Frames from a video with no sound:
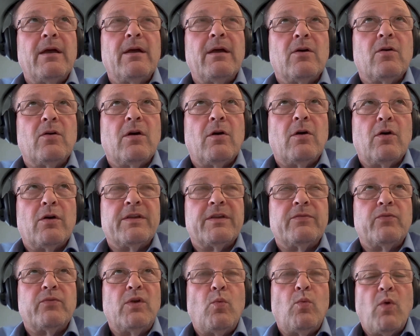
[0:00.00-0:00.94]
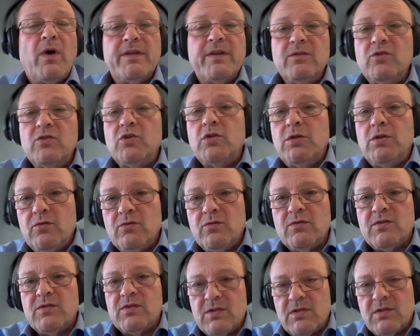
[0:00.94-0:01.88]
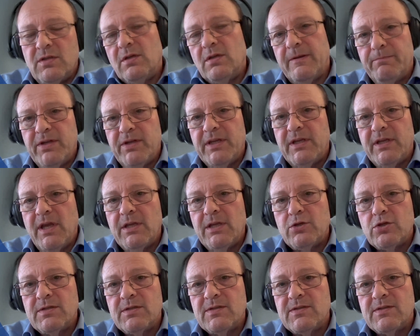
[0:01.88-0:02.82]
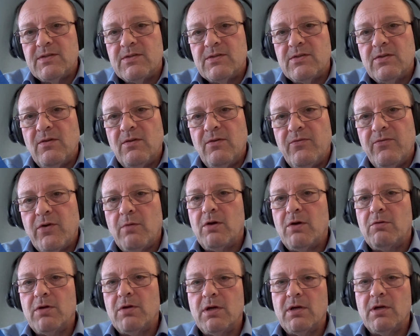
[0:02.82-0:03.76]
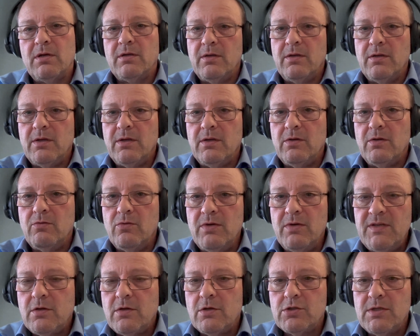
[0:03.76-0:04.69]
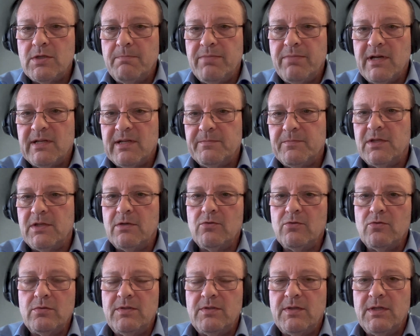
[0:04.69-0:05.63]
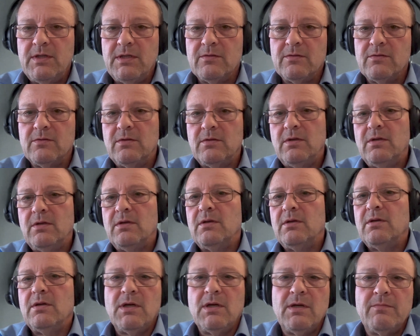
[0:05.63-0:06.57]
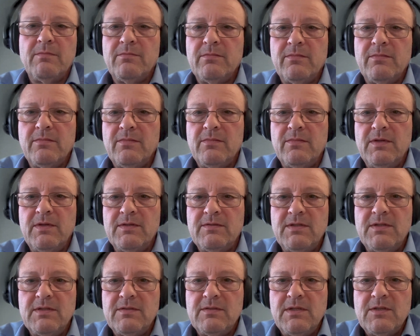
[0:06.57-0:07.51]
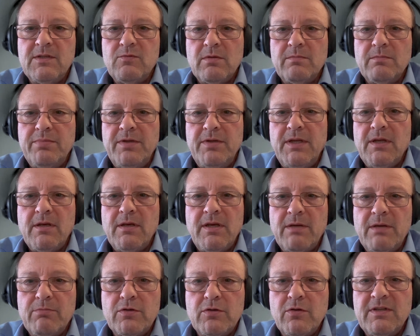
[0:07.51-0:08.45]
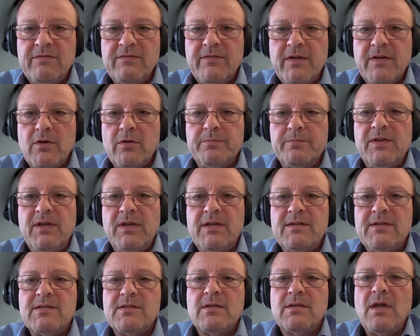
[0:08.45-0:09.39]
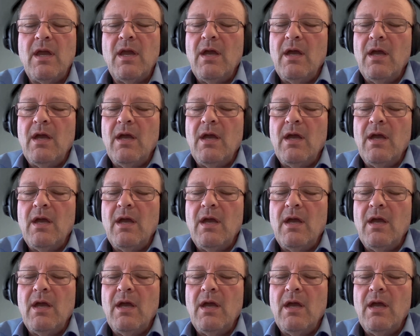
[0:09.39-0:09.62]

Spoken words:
or if we want to use applications from our research department in routine, this will be a laboratory developed test